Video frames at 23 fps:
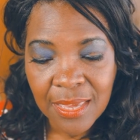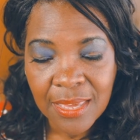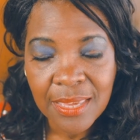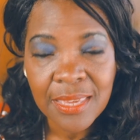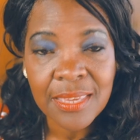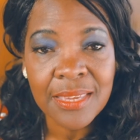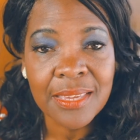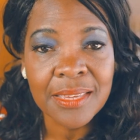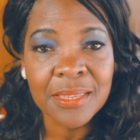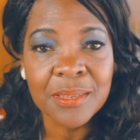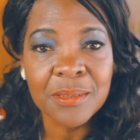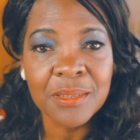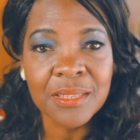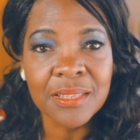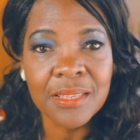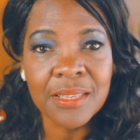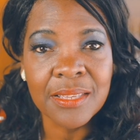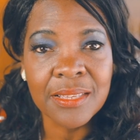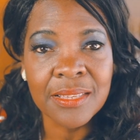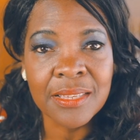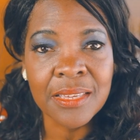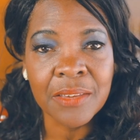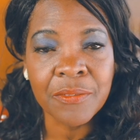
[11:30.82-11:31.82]
He can
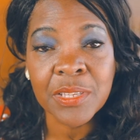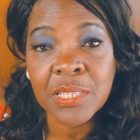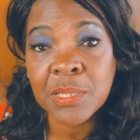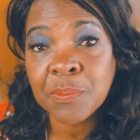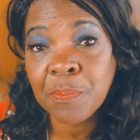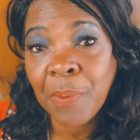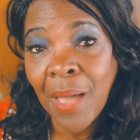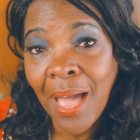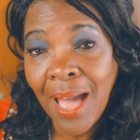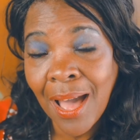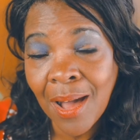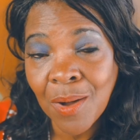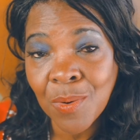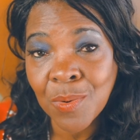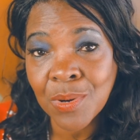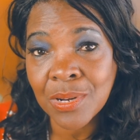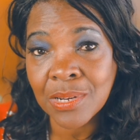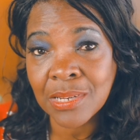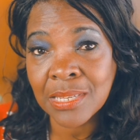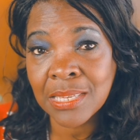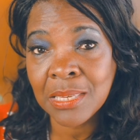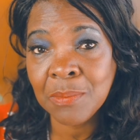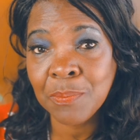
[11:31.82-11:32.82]
give us
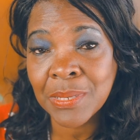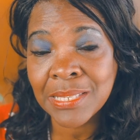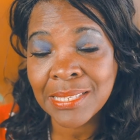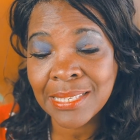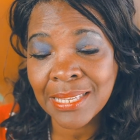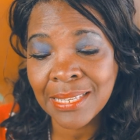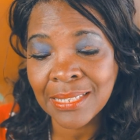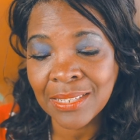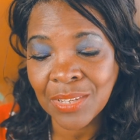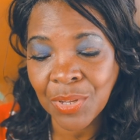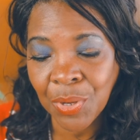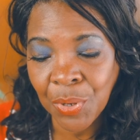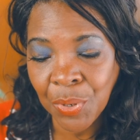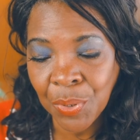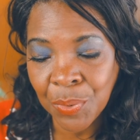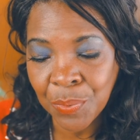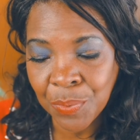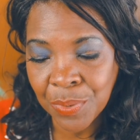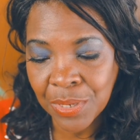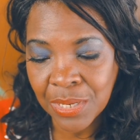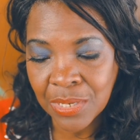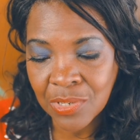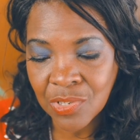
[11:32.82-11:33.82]
power, keep us
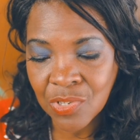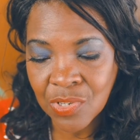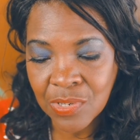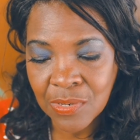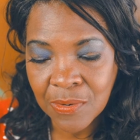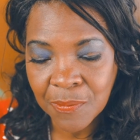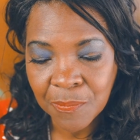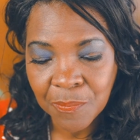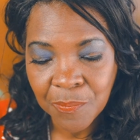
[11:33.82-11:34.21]
encouraged.